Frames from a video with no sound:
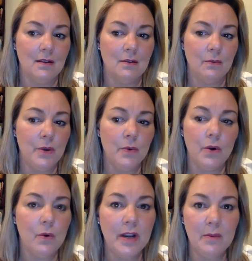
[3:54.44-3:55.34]
We were
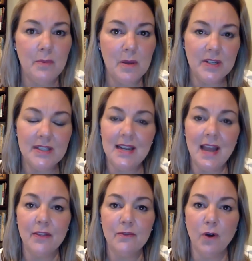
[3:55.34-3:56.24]
going to be put to
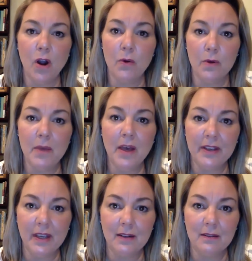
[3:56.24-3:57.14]
death for our
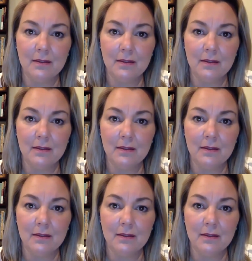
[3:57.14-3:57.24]
rebellion.